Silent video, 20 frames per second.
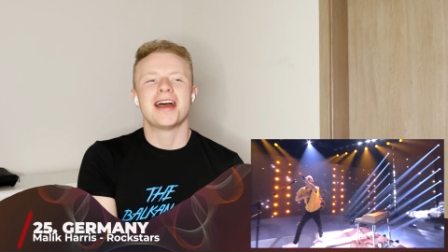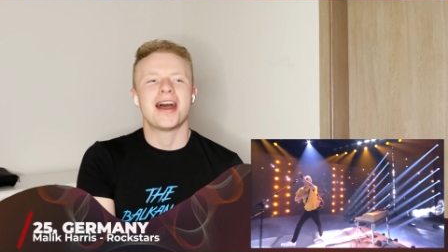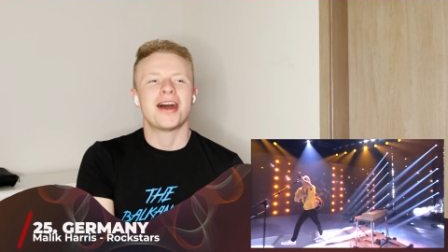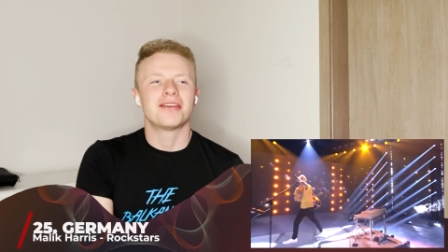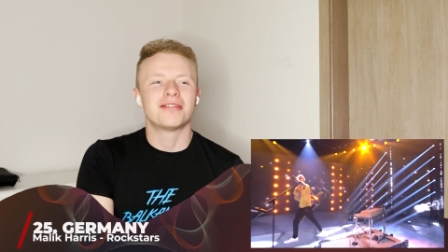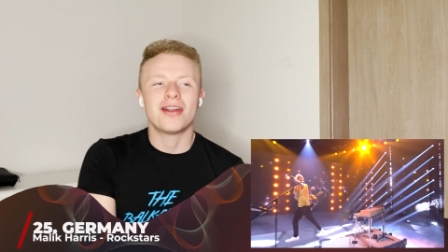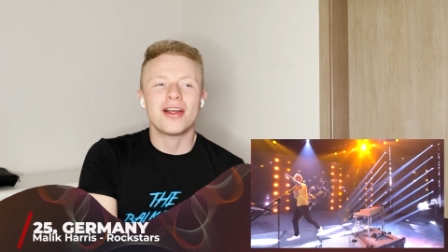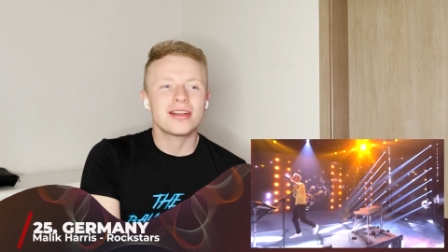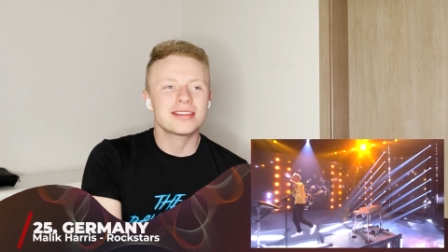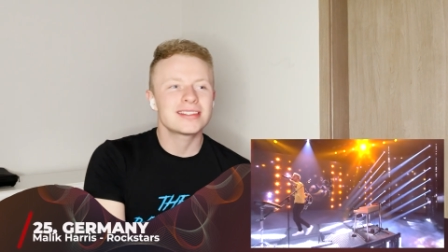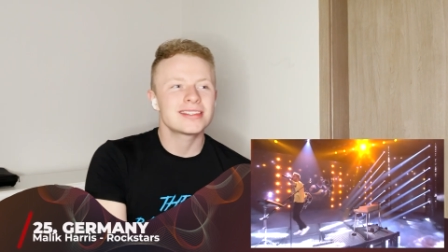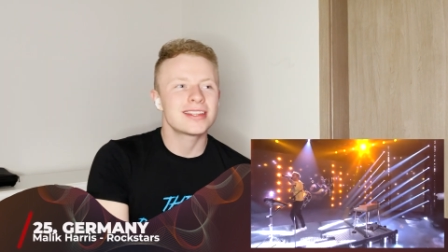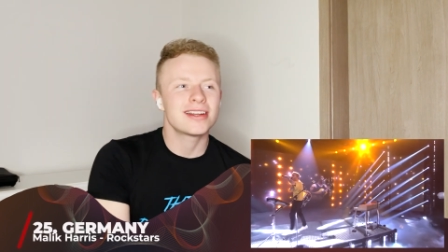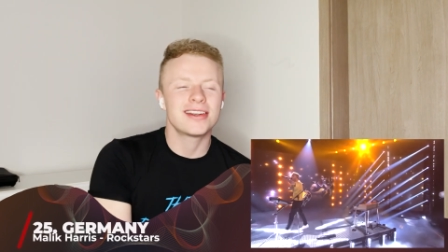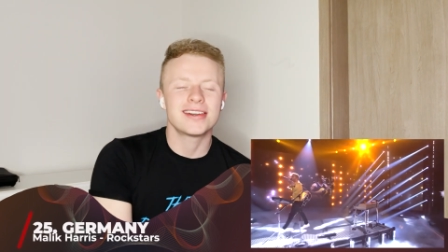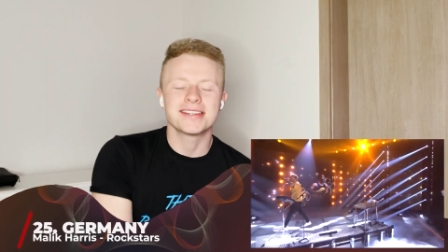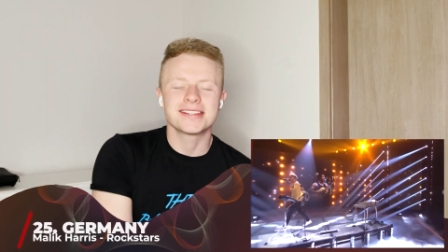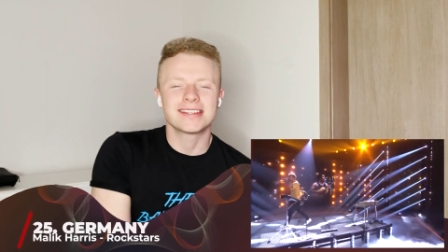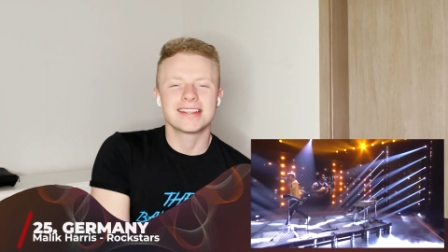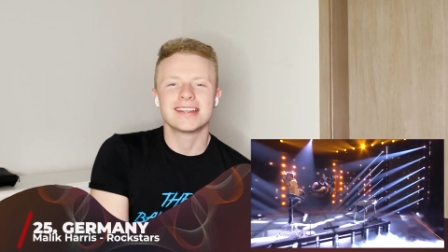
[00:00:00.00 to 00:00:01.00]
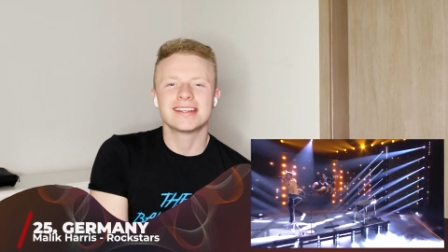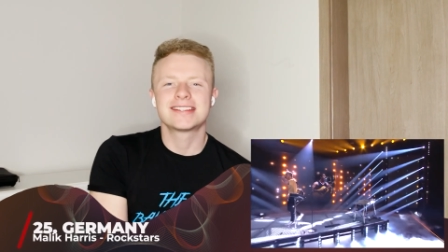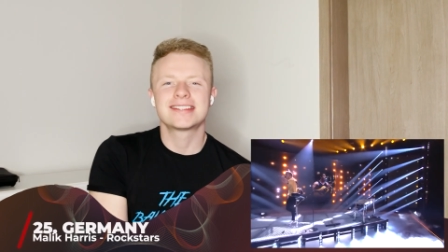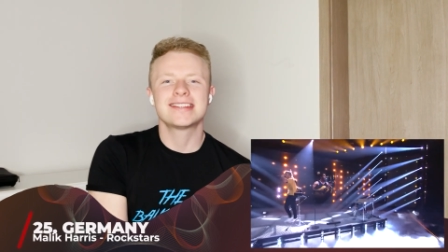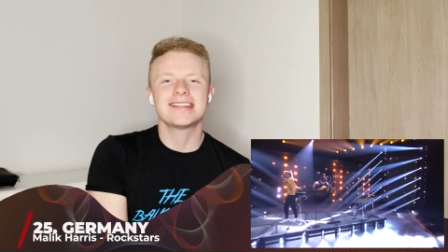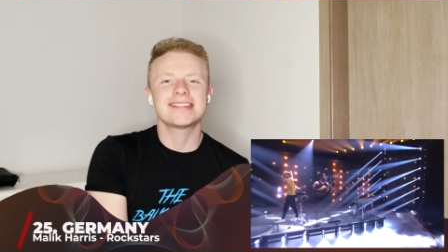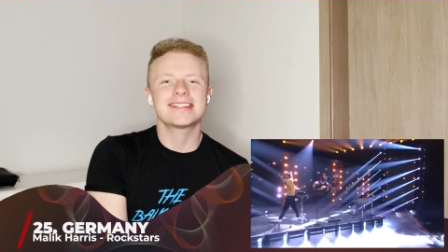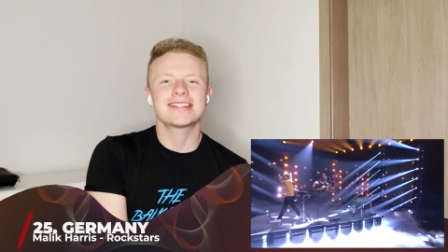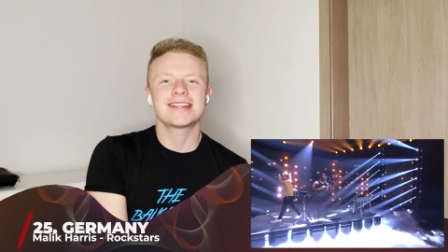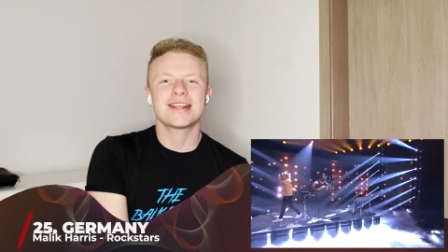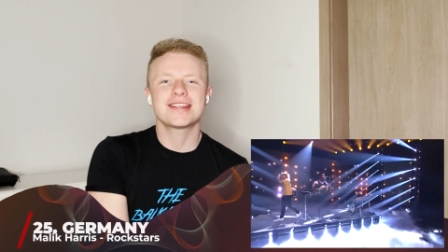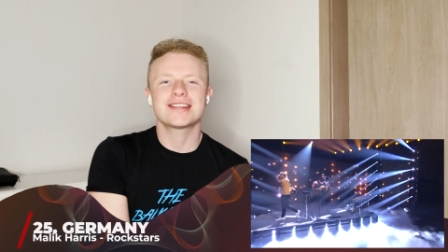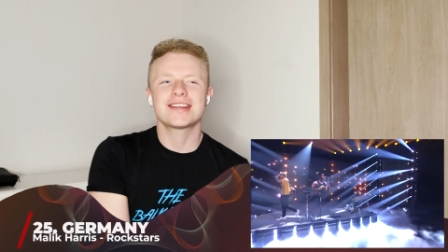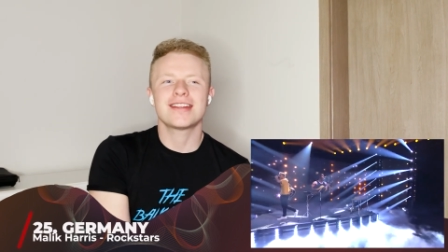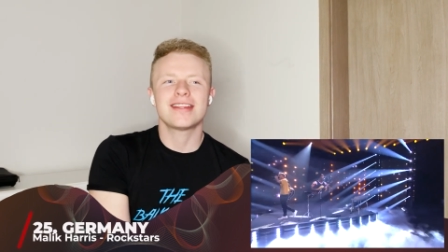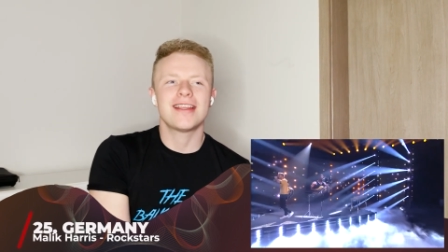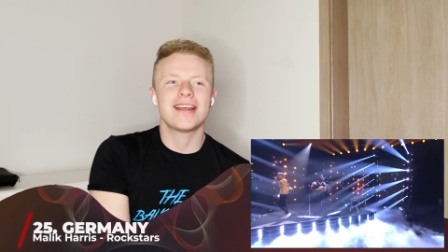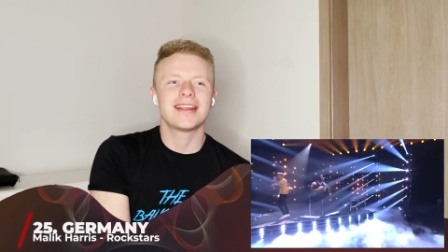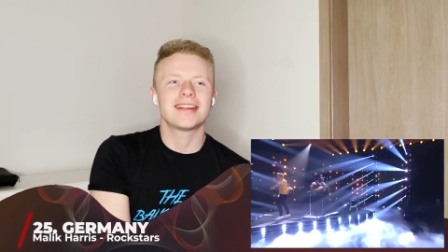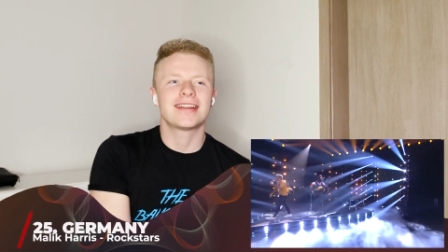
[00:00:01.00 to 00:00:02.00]
Rockstars is just such a
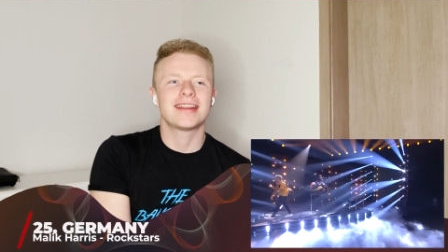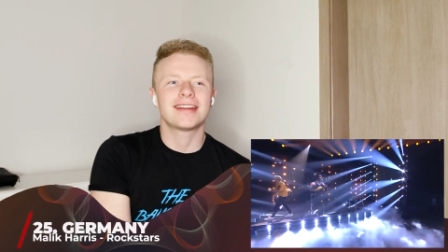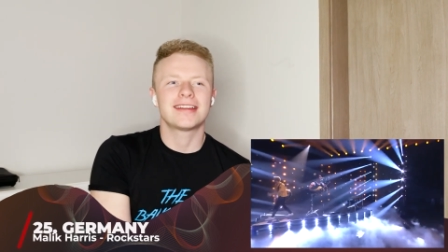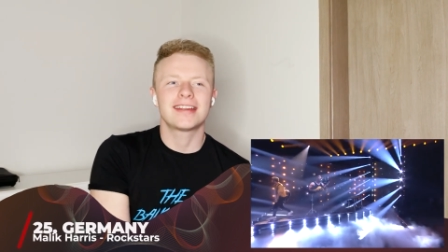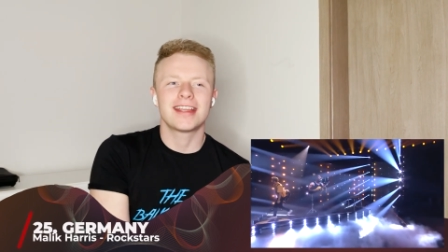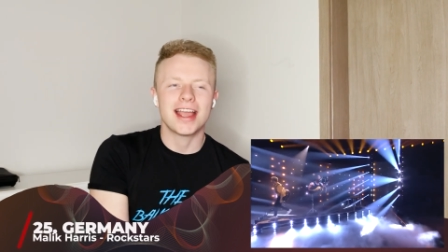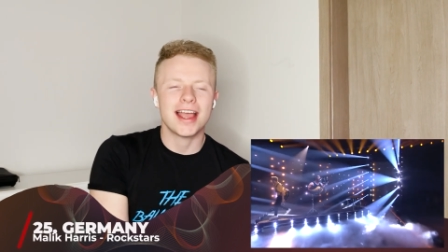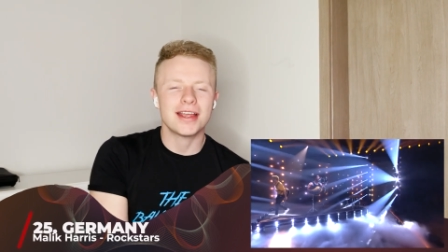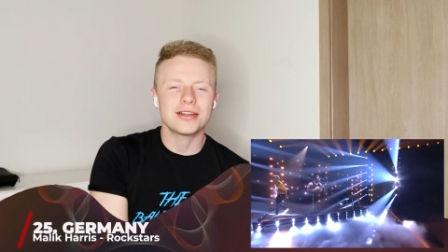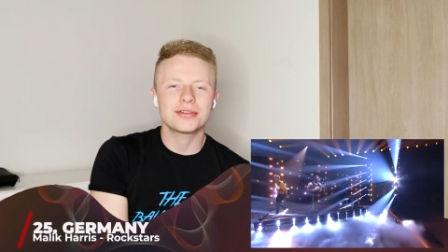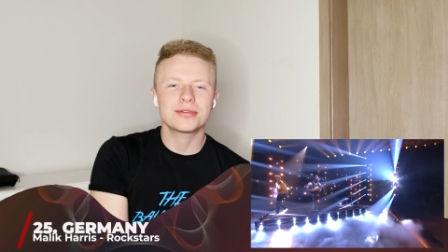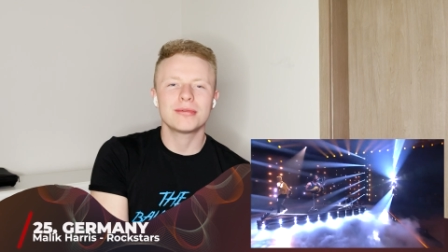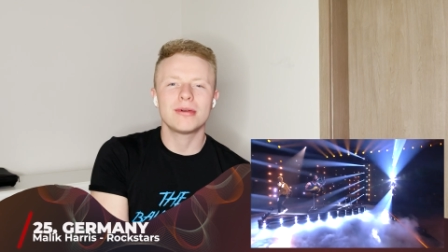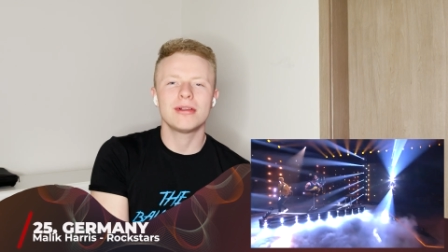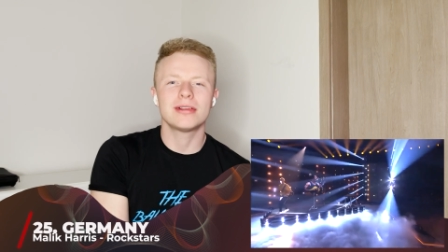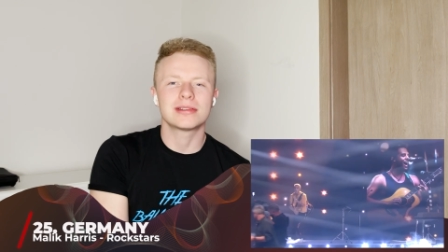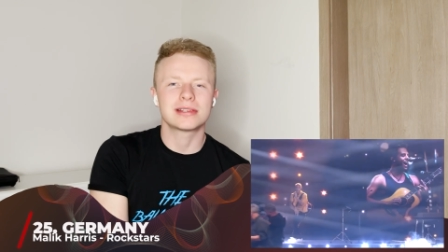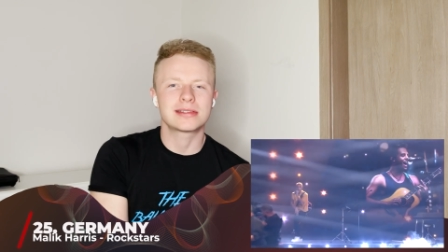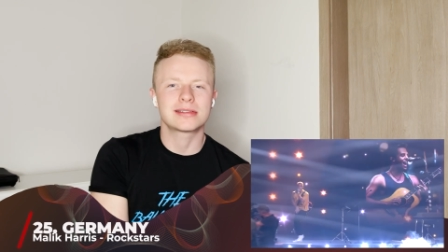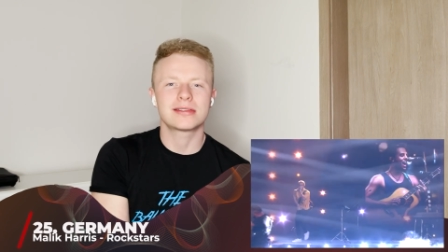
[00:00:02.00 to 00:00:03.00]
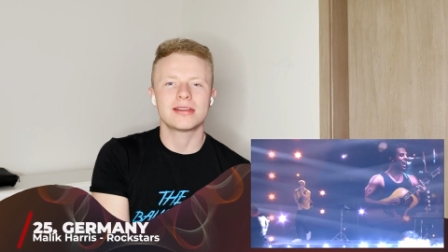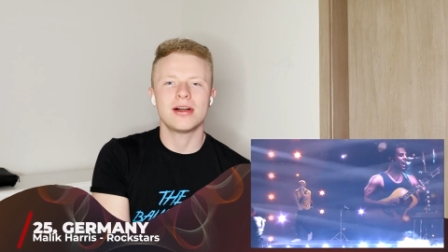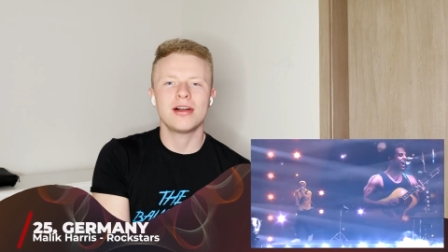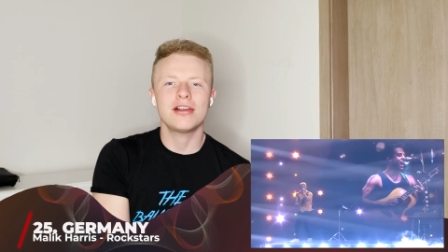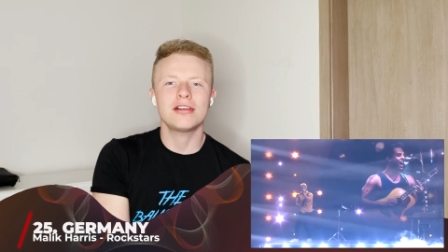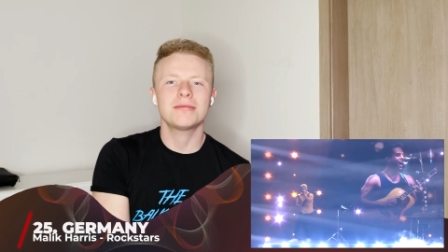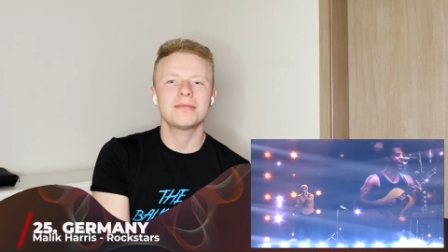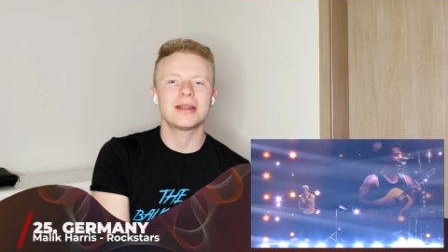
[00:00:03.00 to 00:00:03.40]
like casual song,